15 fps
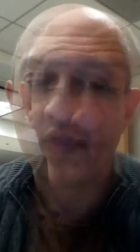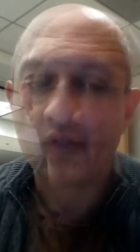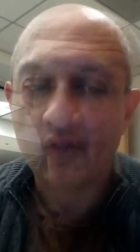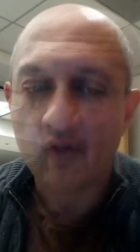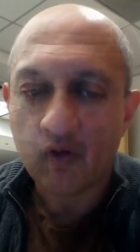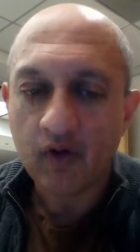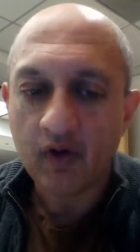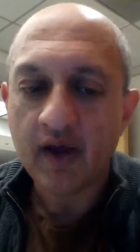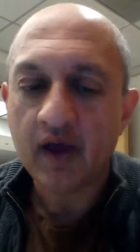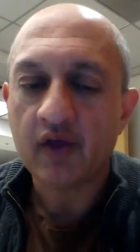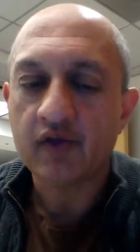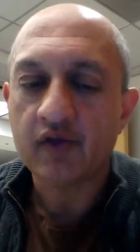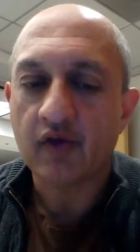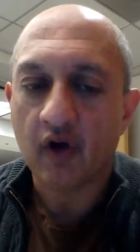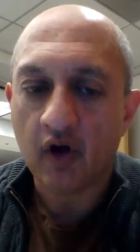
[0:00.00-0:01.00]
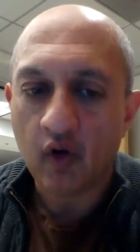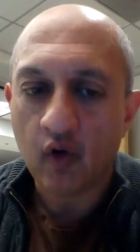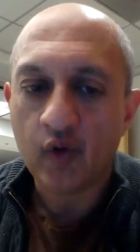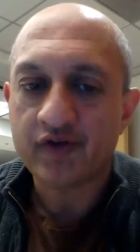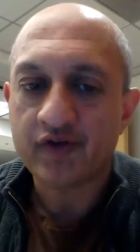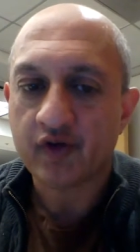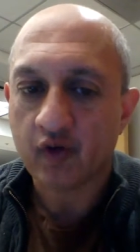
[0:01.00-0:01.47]
The learning is
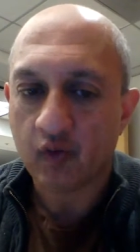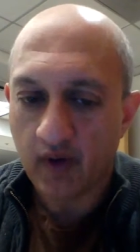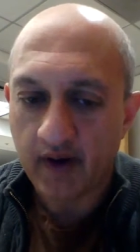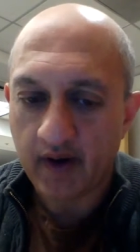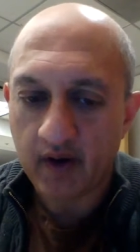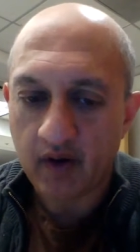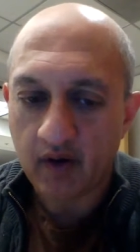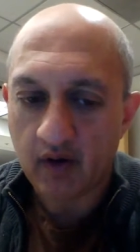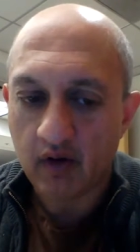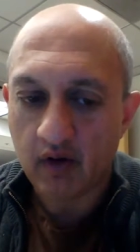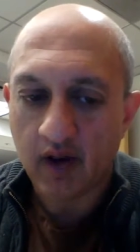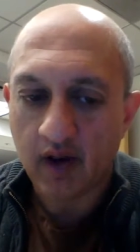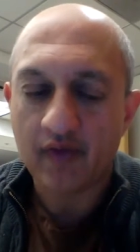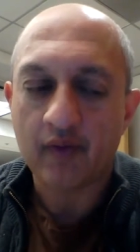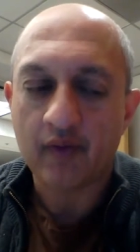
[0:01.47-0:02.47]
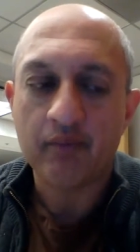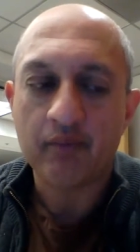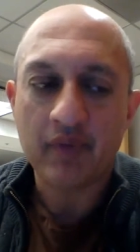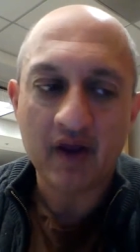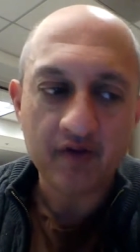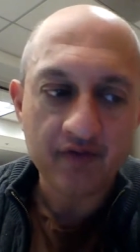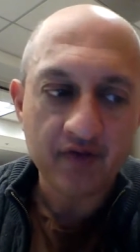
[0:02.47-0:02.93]
always greater, and the
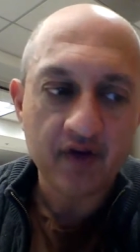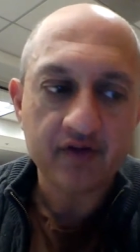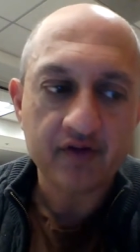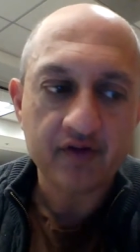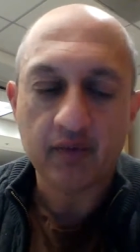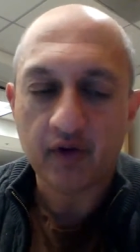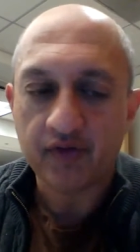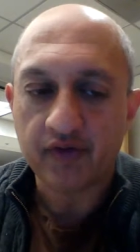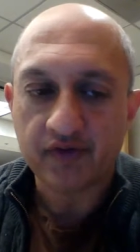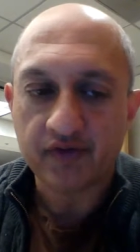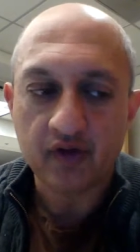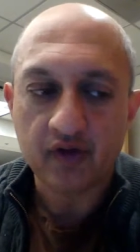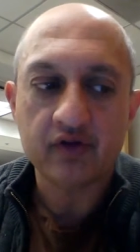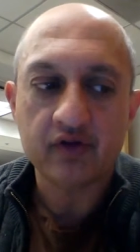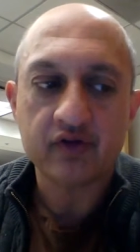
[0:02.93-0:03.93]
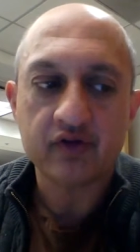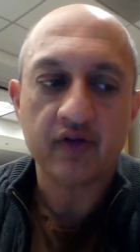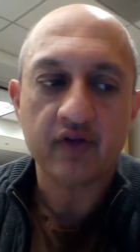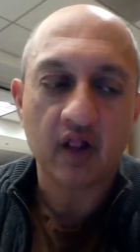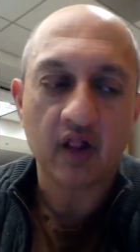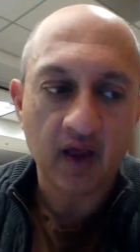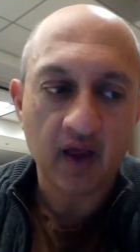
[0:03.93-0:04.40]
benefit to both the students and
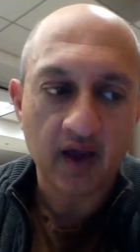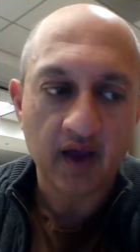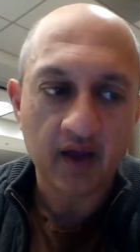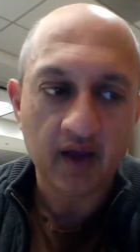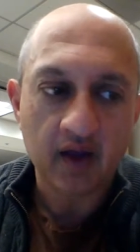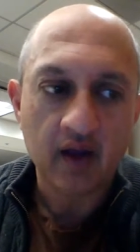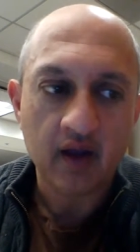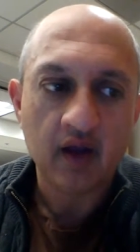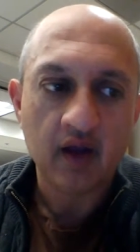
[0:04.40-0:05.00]
the client